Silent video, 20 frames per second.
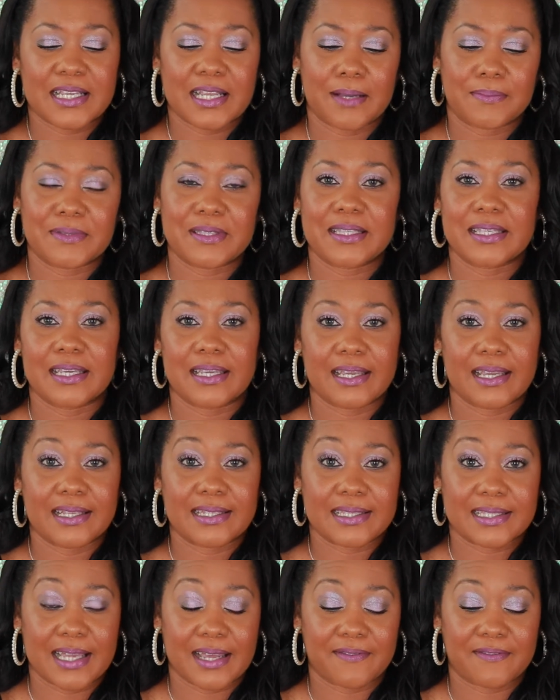thing I'm seeing
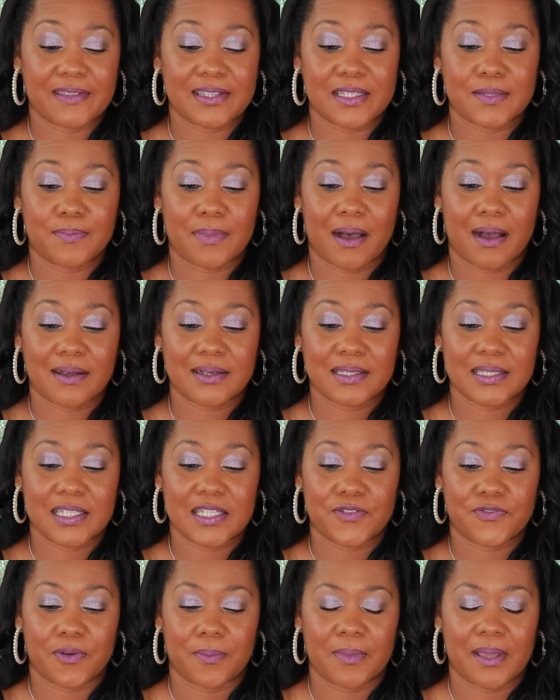inside of this box
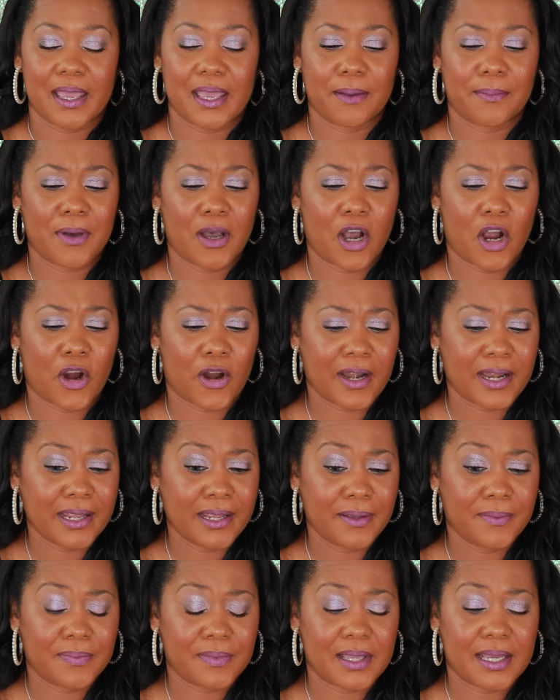is from Emma Hardy,
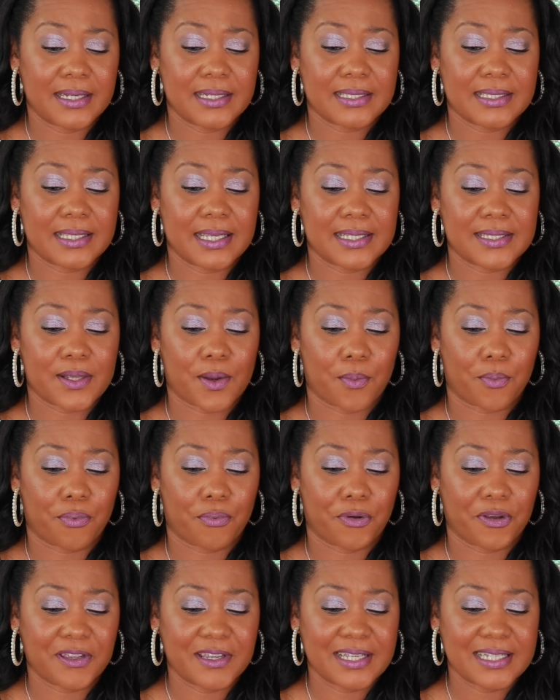and it says
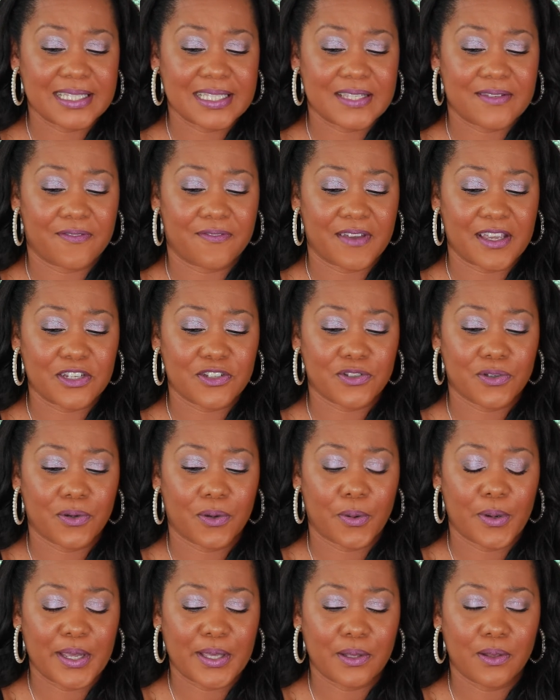Brilliance Facial
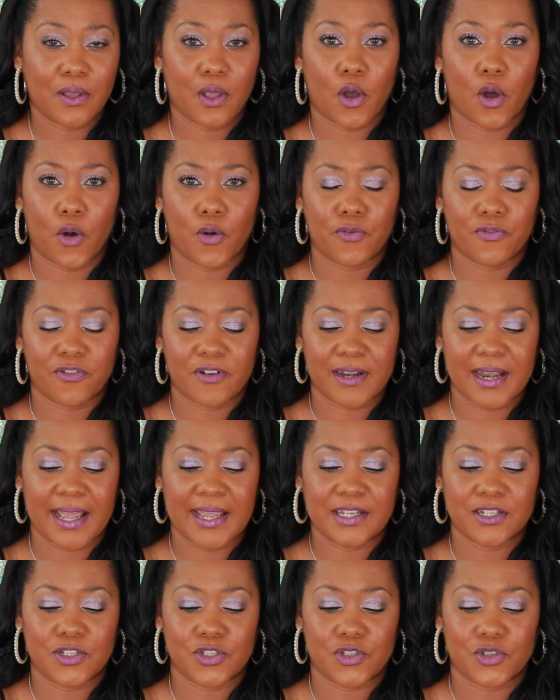Oil
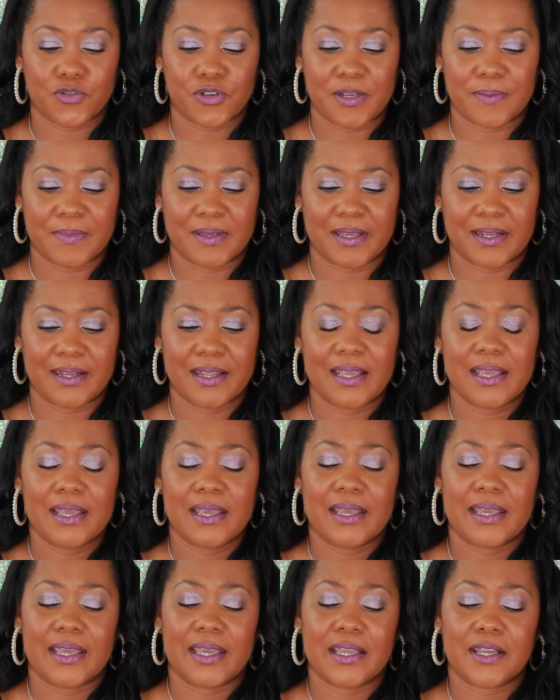Overnight Treatment.
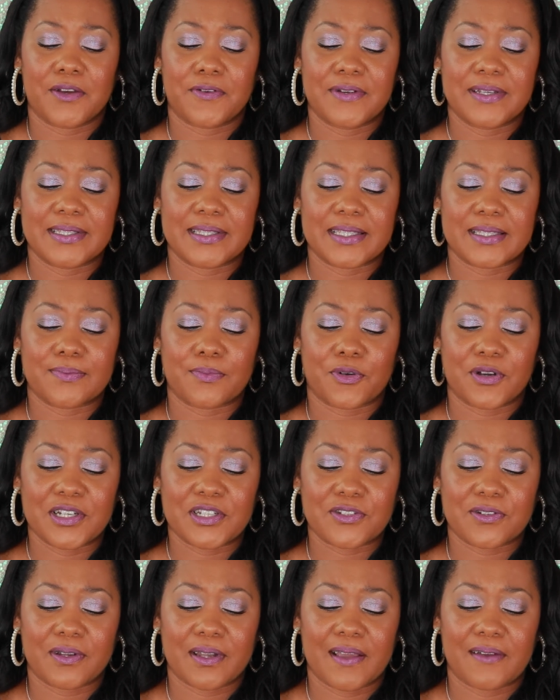Increases
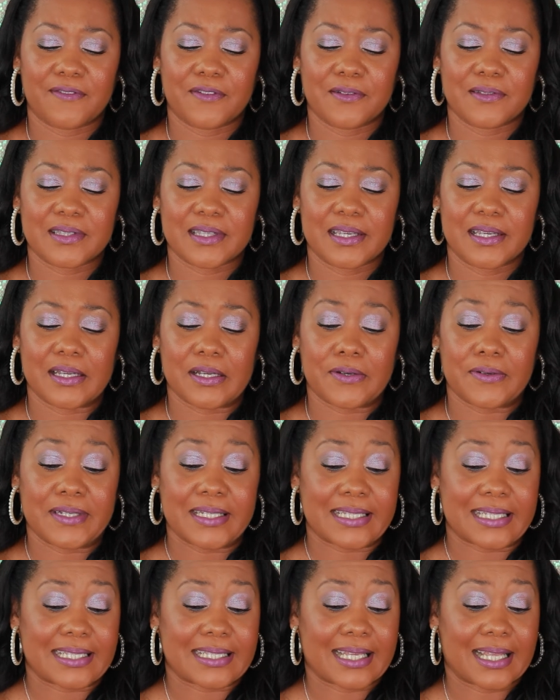moisture levels,
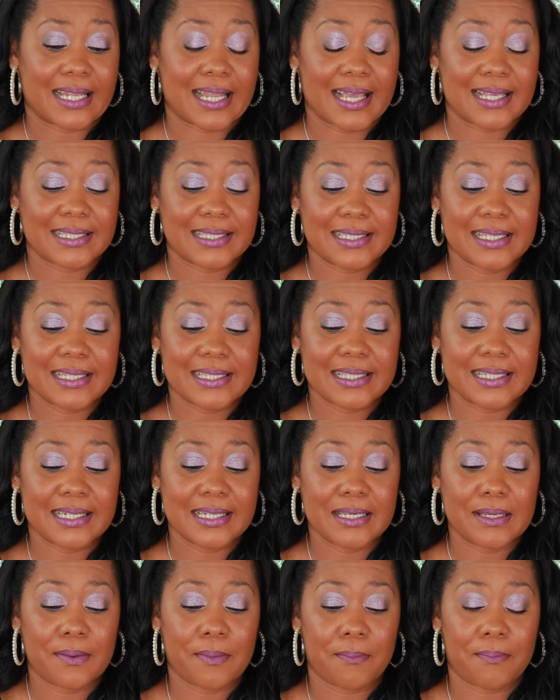increases
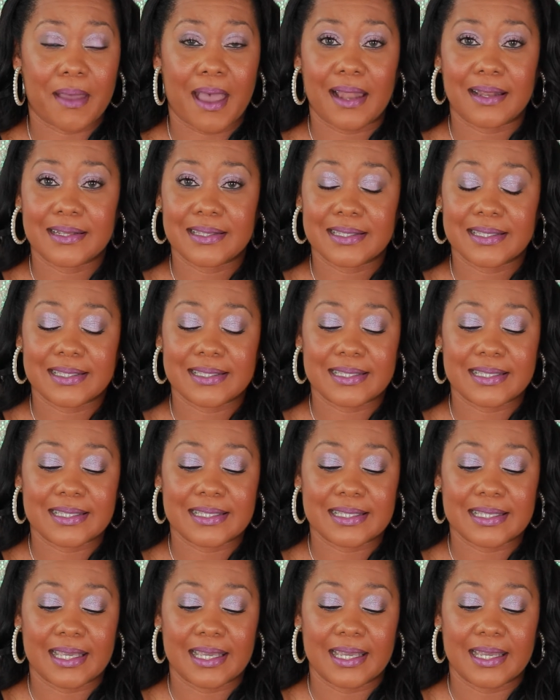elasticity, balances the
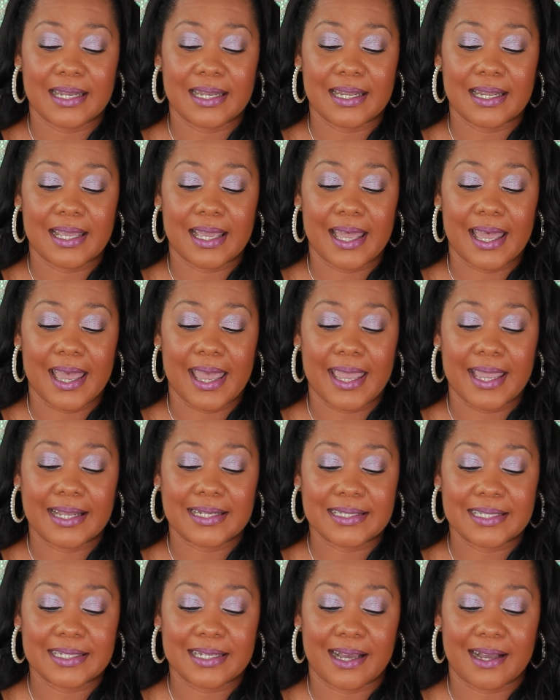skin,
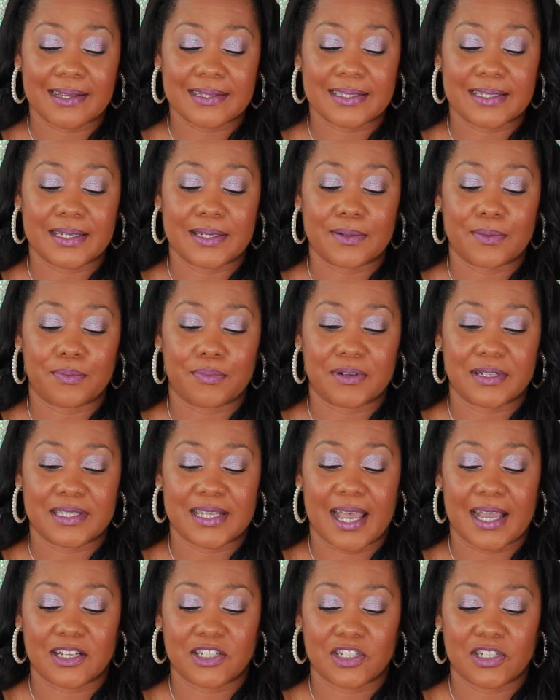antioxidant
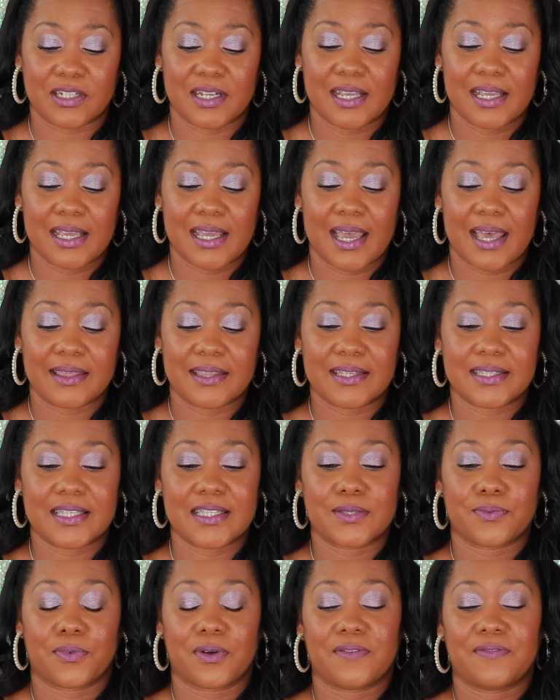protection. And this
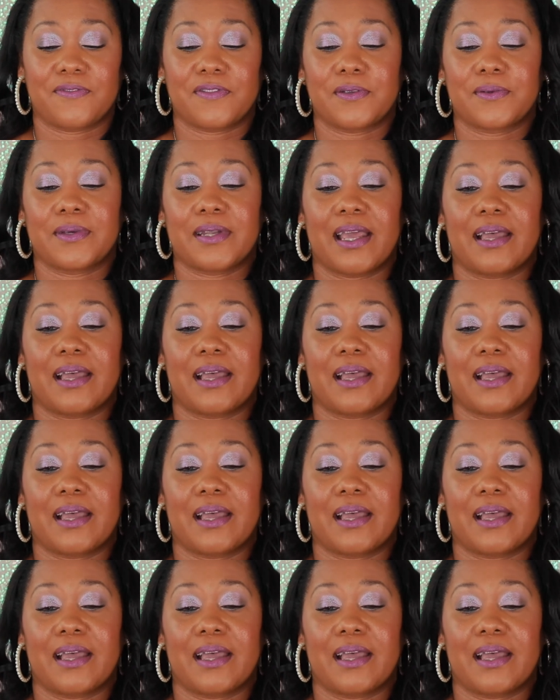is 1 fluid